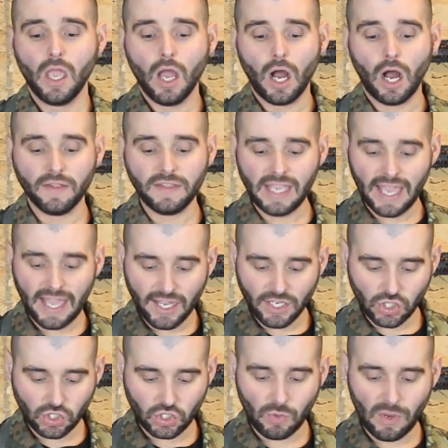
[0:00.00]
On the
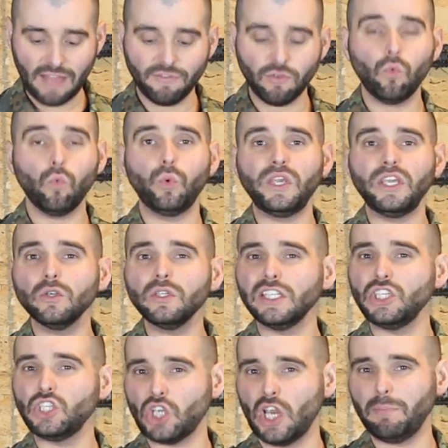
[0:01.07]
edges, you have a weirdly
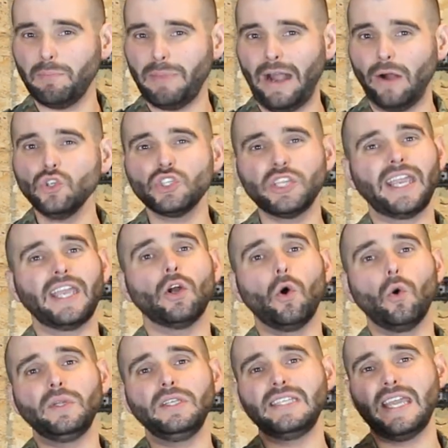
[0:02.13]
shaped pouch that can
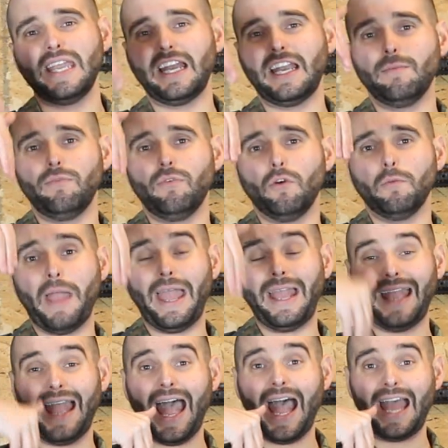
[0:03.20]
only take an M4 mag
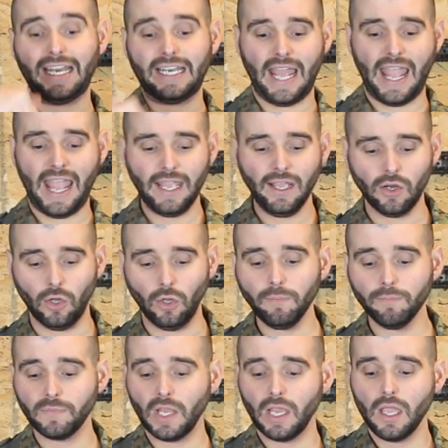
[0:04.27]
at an angle.
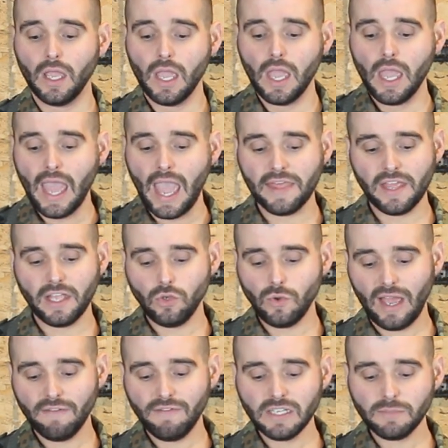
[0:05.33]
And then you
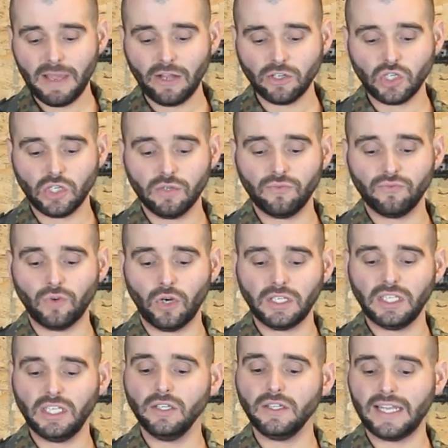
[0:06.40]
have this pouch on the front
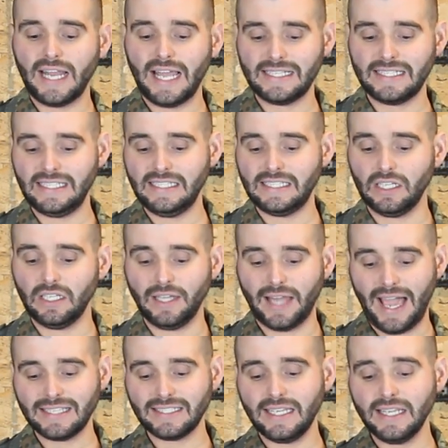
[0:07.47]
here that has these
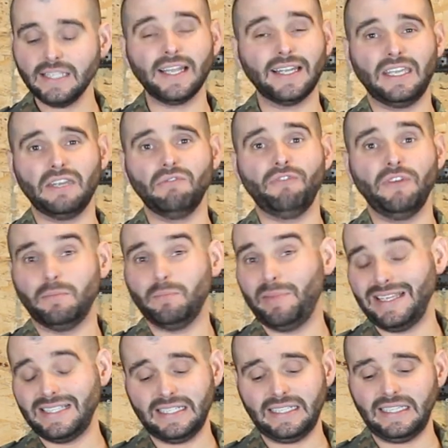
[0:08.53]
elastics that can fit
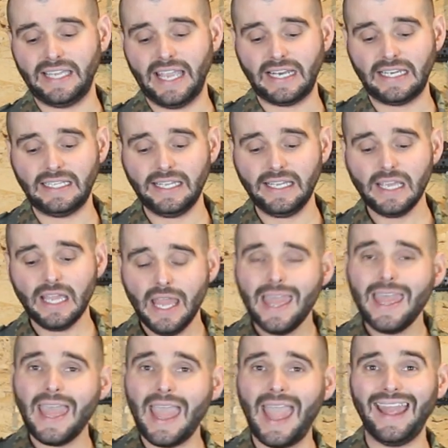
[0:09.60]
basically anything.
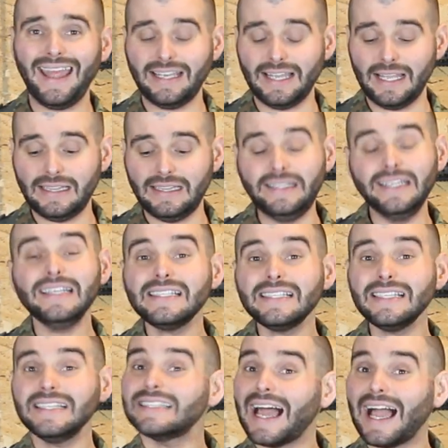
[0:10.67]
And this
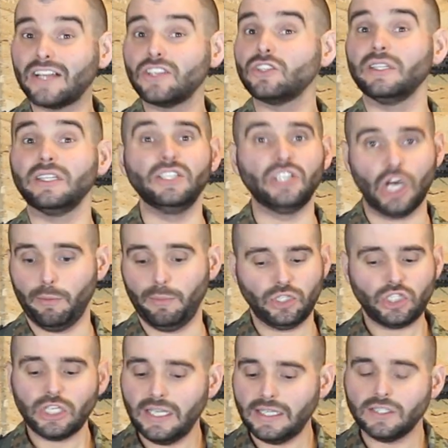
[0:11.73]
is actually garbage.
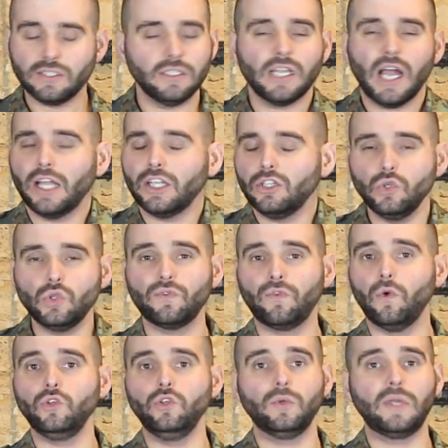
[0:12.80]
It's not
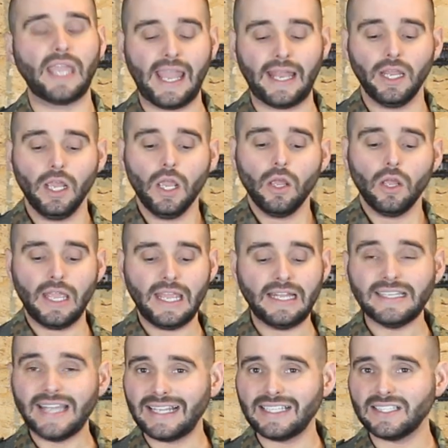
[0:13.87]
useful. You can't
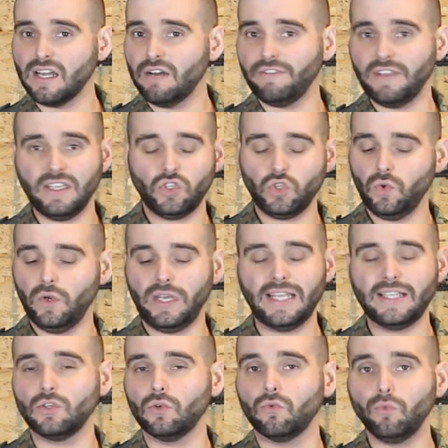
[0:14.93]
index stuff into it.
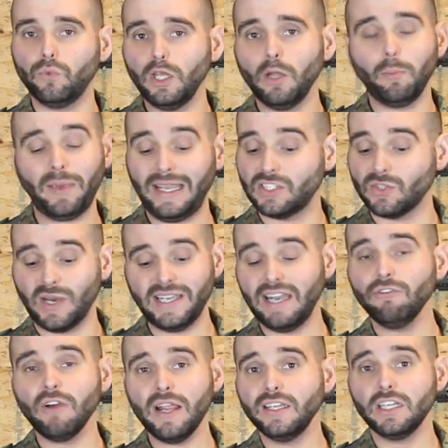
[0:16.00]
It's a real pain. So I
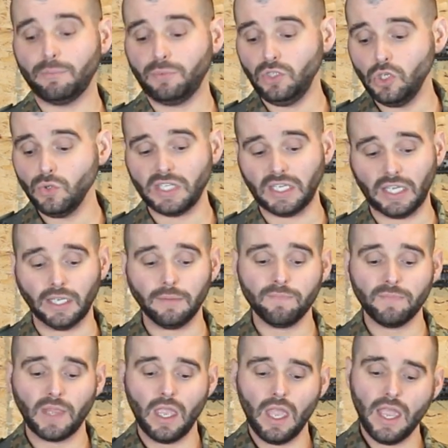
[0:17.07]
never ended up using it.
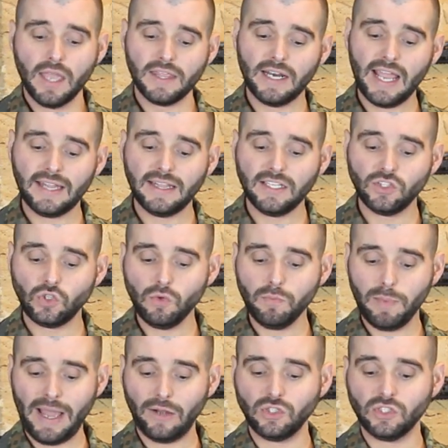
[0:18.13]
Then I had these two
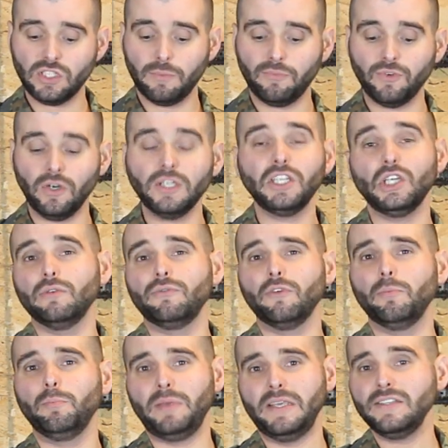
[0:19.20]
pouches up front here for
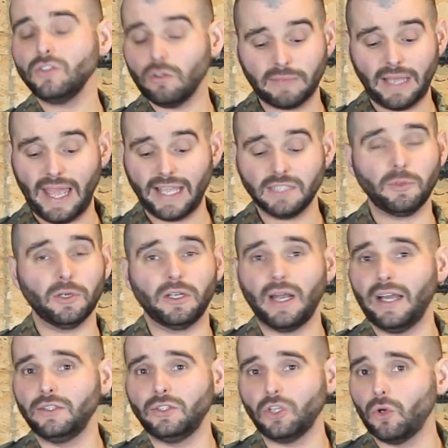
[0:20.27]
pistol mags, but I
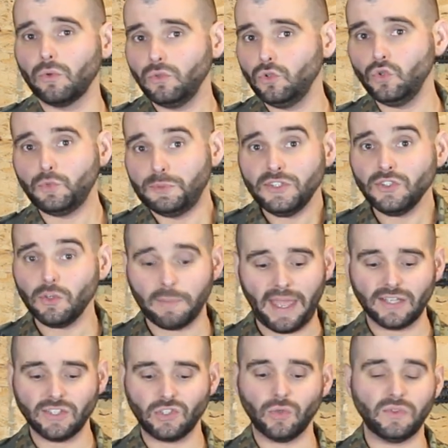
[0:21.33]
don't use pistol
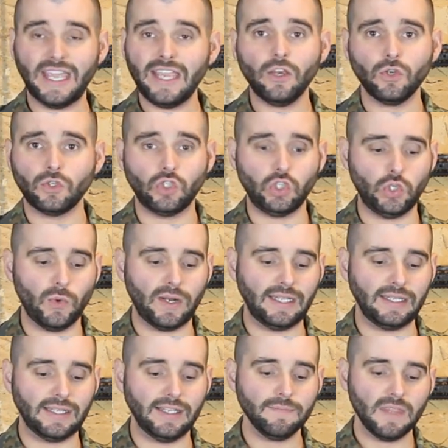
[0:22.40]
mags, so they couldn't do
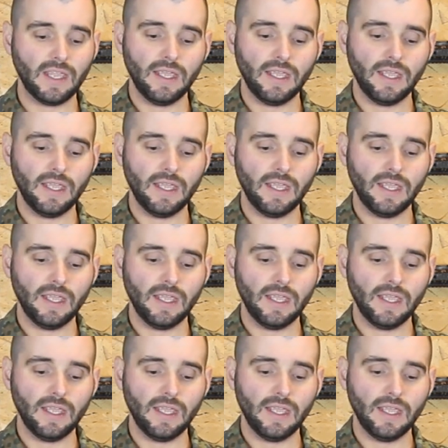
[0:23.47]
anything.